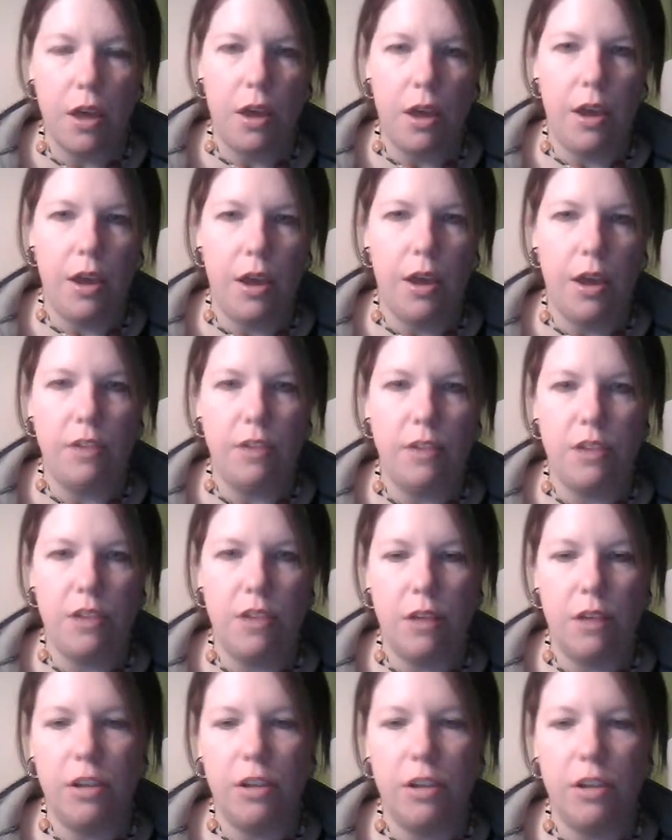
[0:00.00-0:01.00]
and
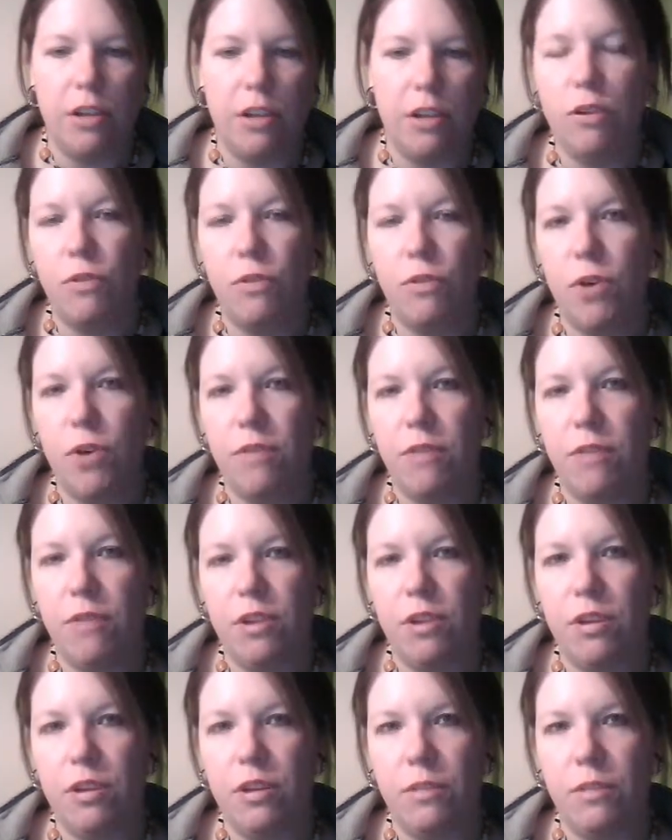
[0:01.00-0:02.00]
let us know if you have
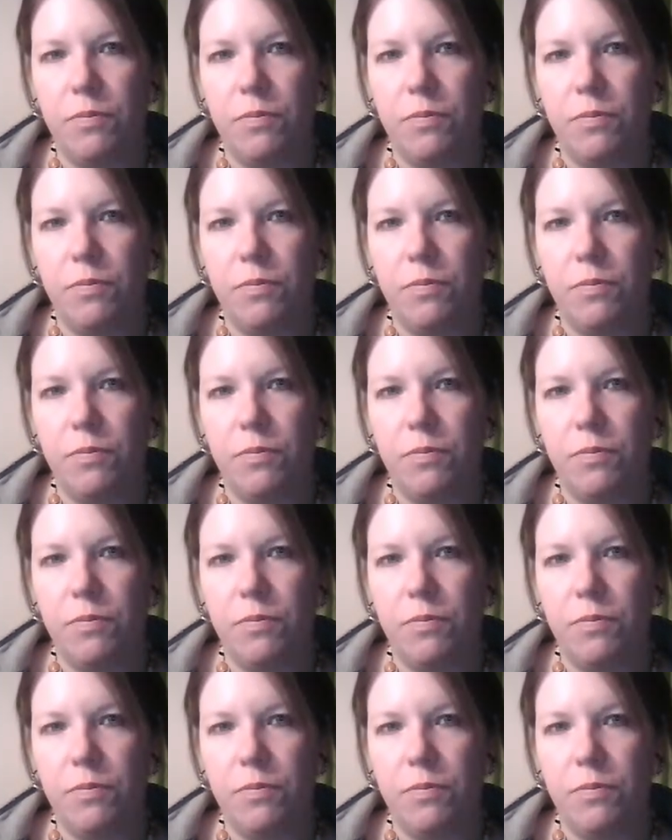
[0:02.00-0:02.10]
any